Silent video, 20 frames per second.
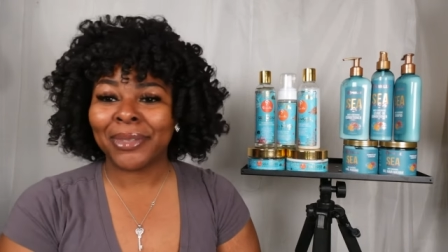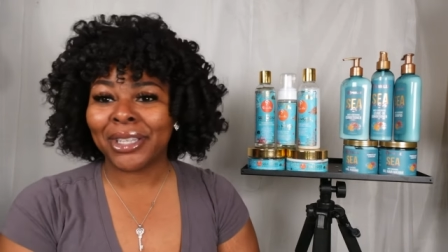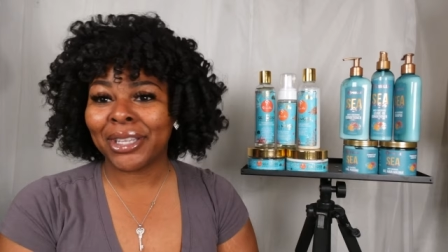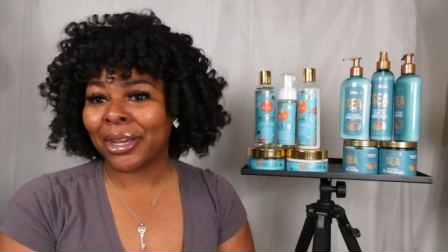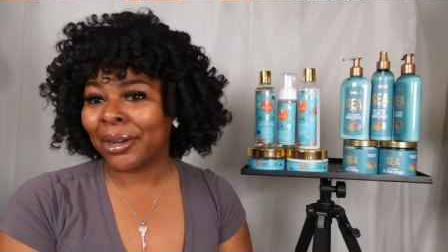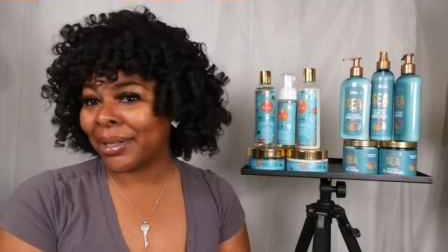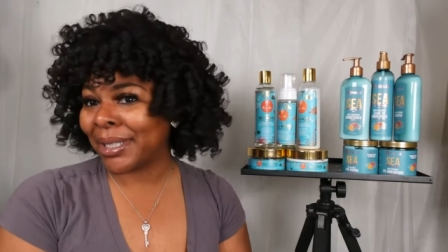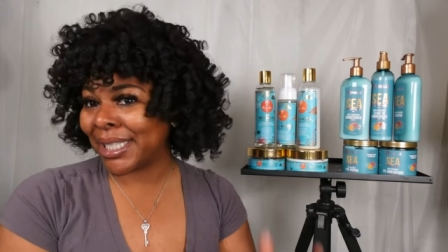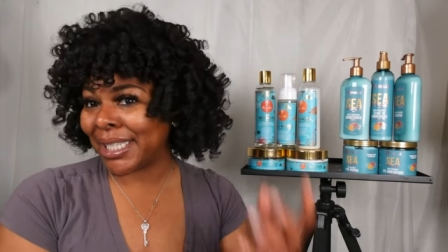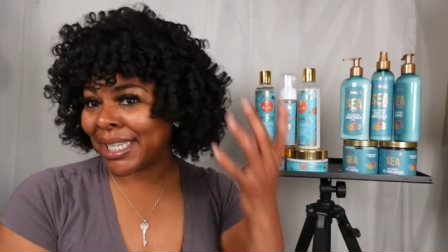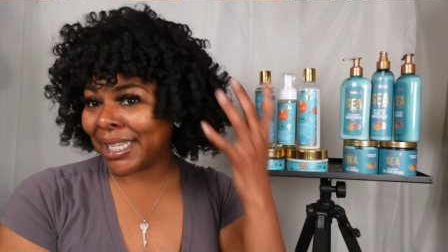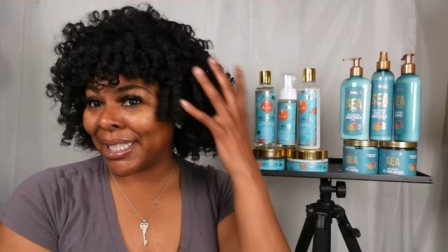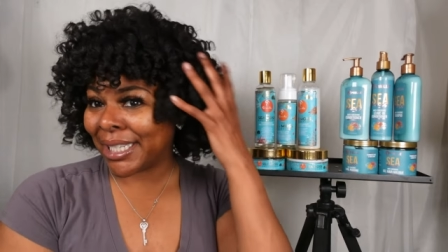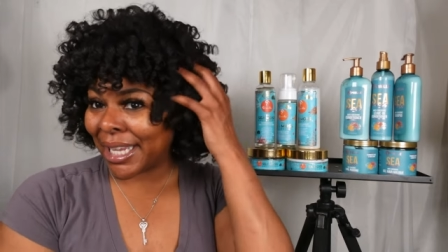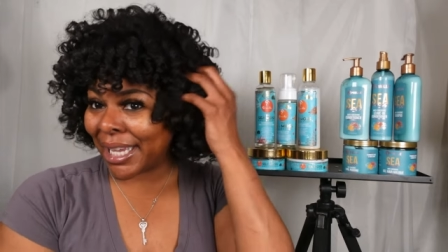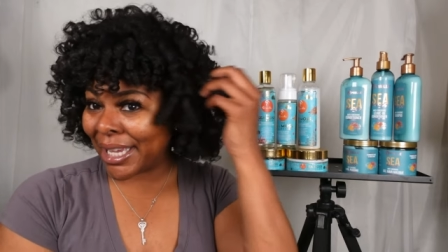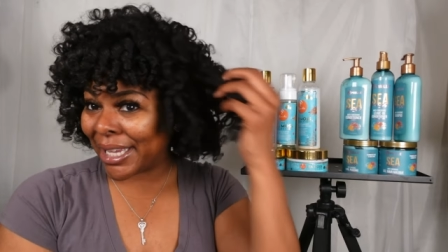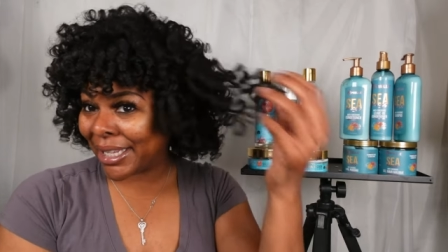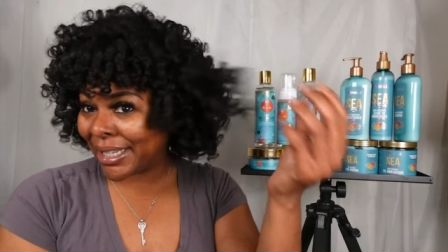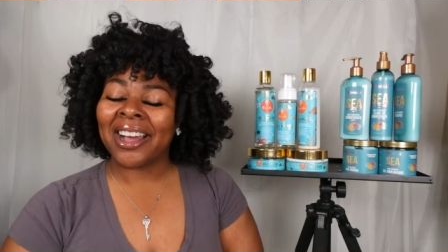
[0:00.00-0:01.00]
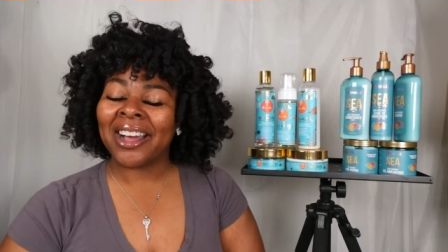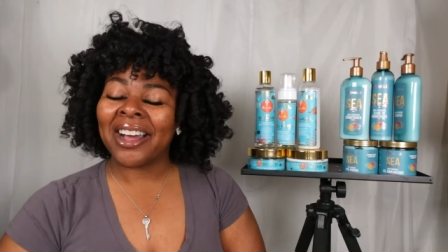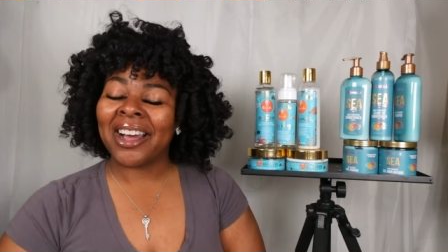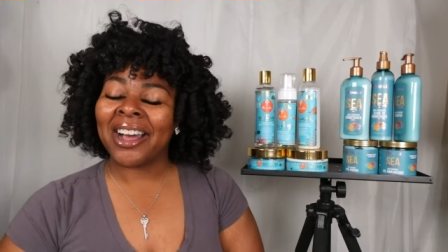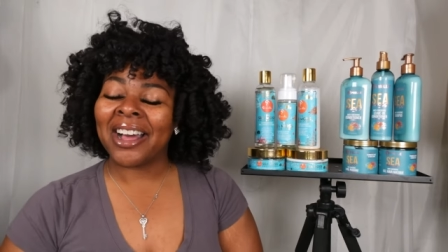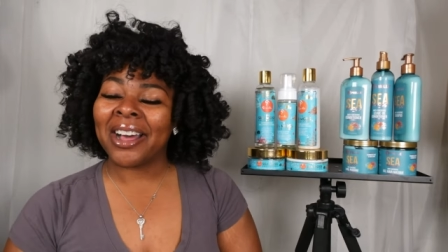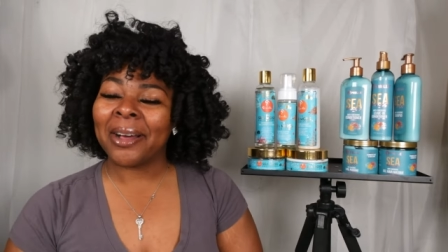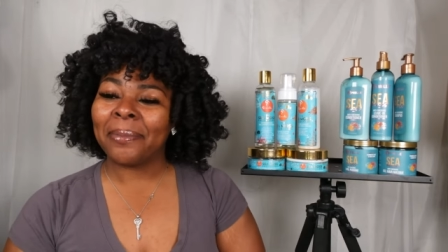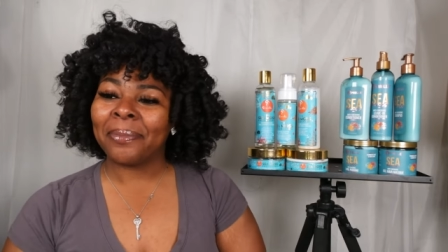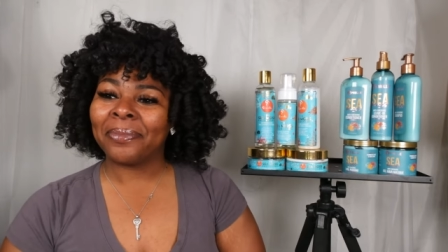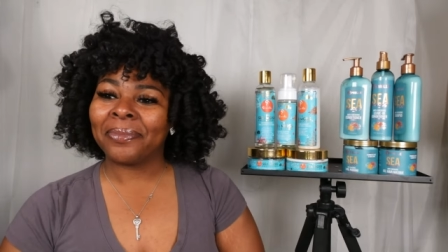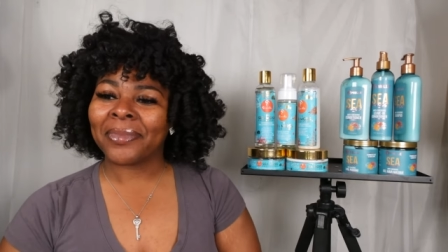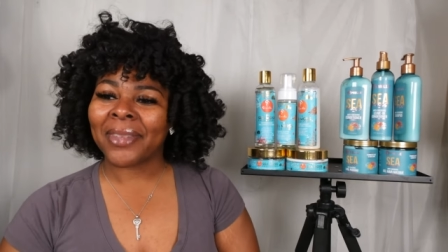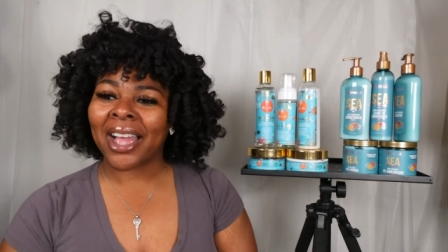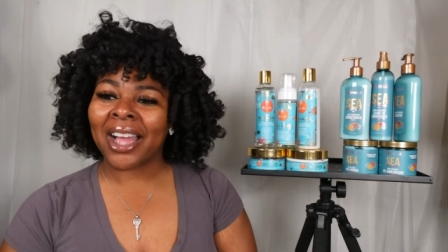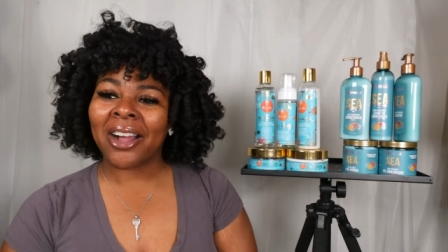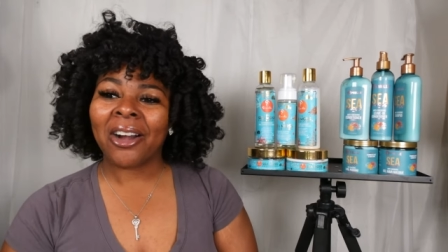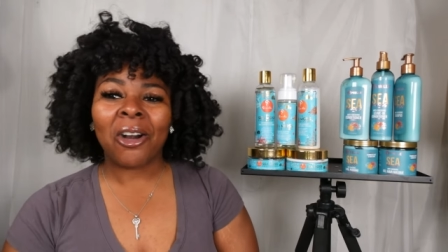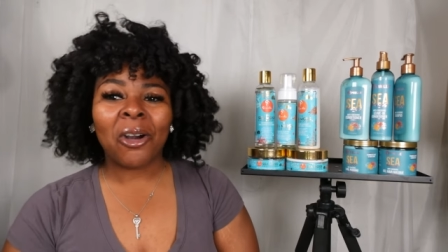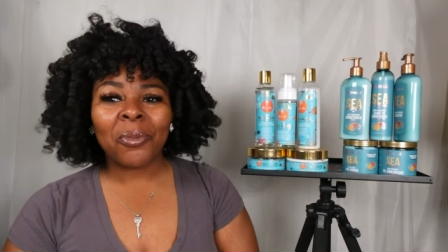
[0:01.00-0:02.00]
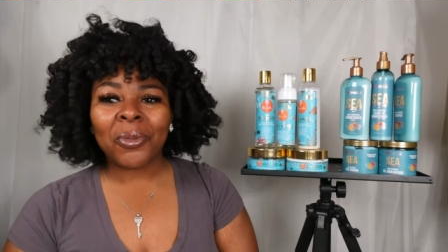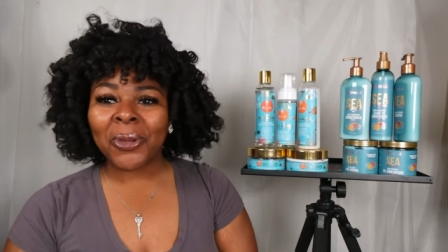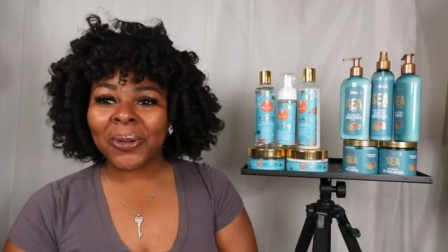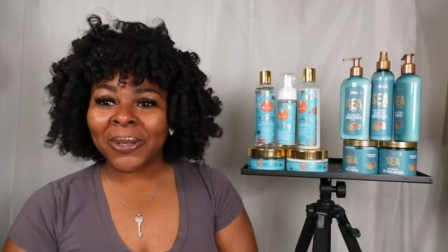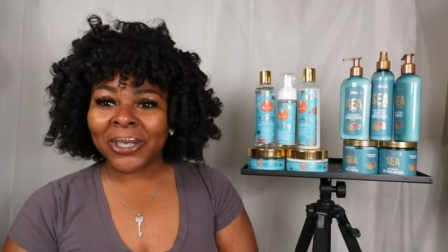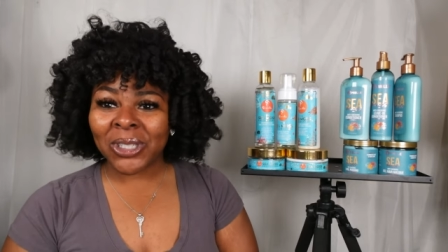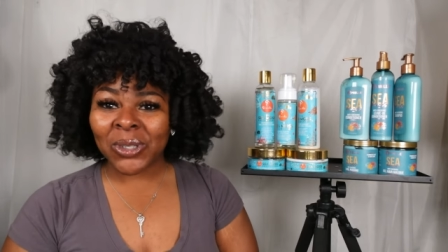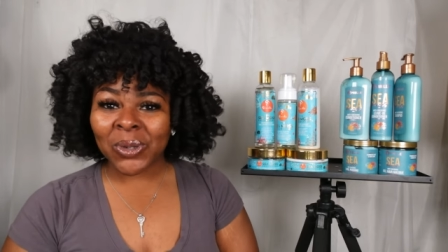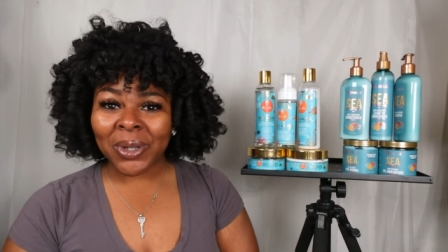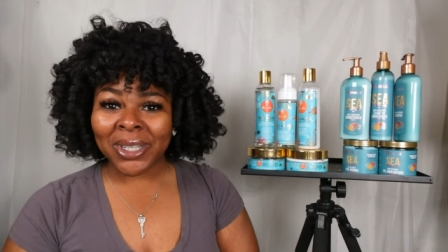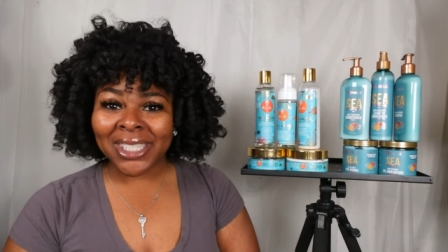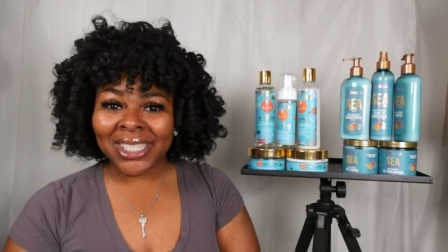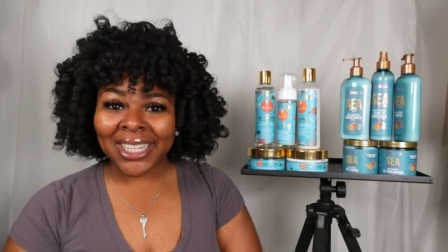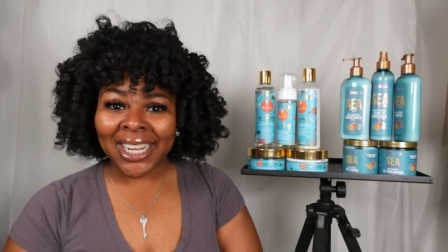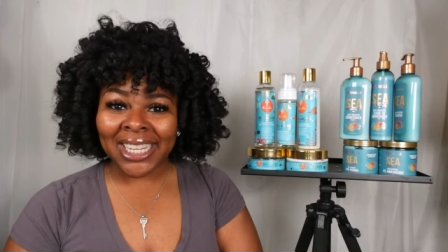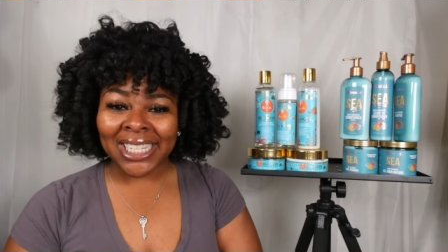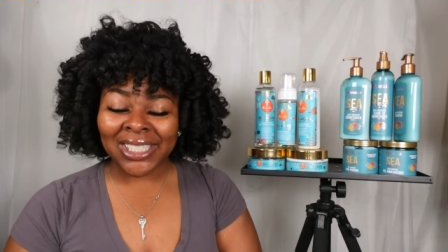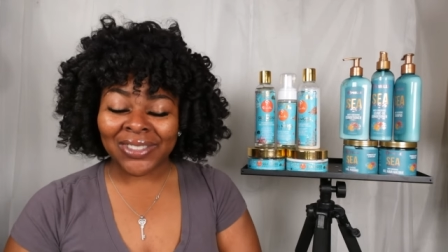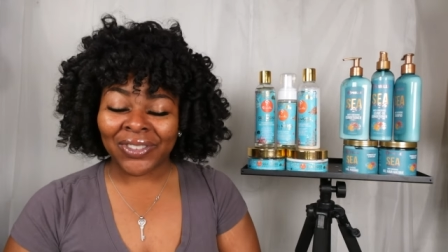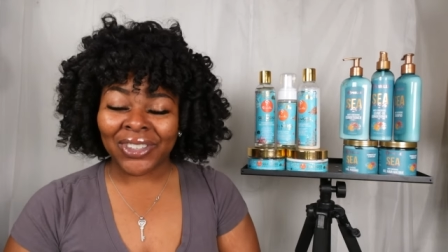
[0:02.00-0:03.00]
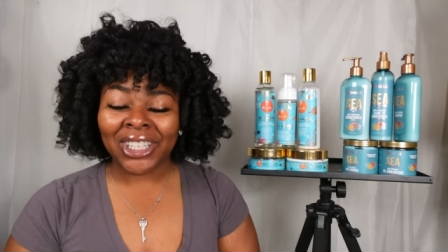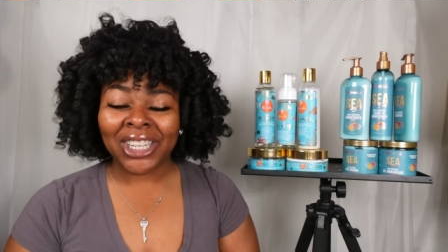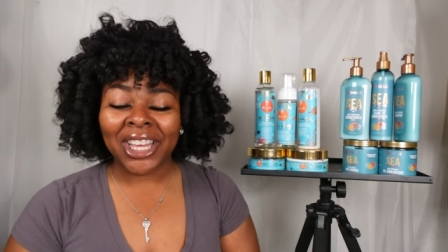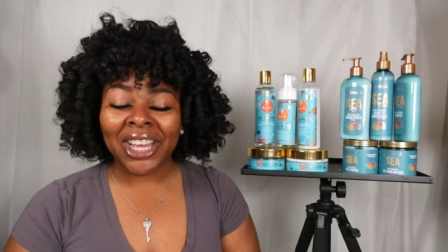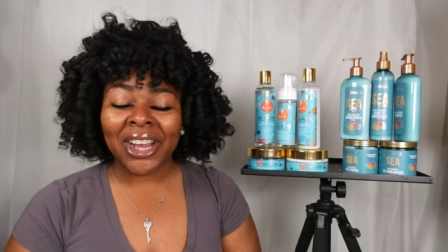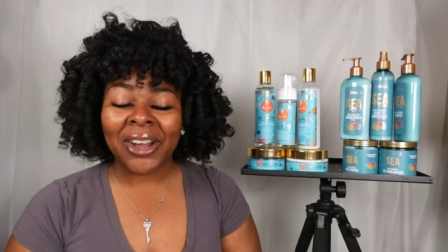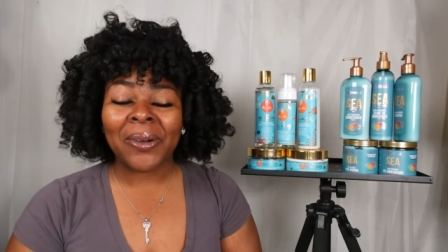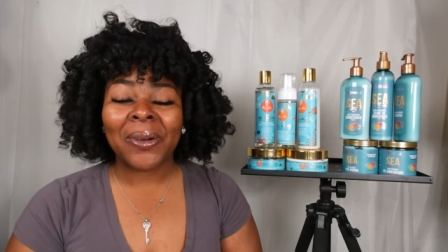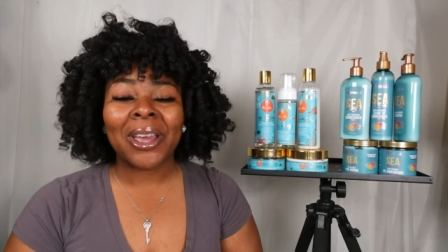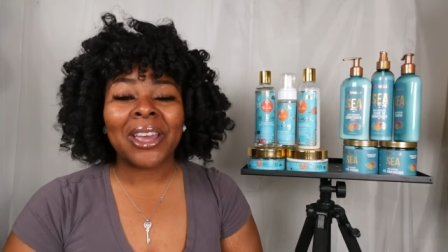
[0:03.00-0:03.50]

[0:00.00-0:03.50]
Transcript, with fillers: Y'all did that. Um, I hope you enjoyed today's video.